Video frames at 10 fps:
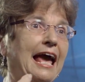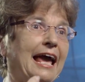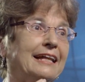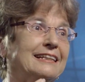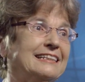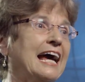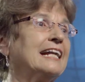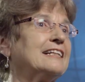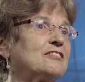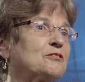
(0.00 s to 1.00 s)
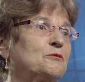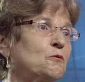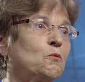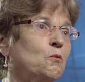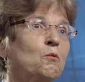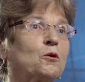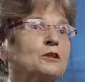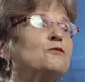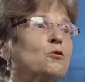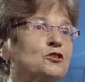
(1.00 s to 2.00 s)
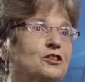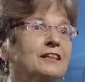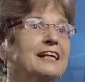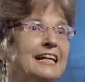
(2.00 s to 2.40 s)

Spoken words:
and that is worth a fortune.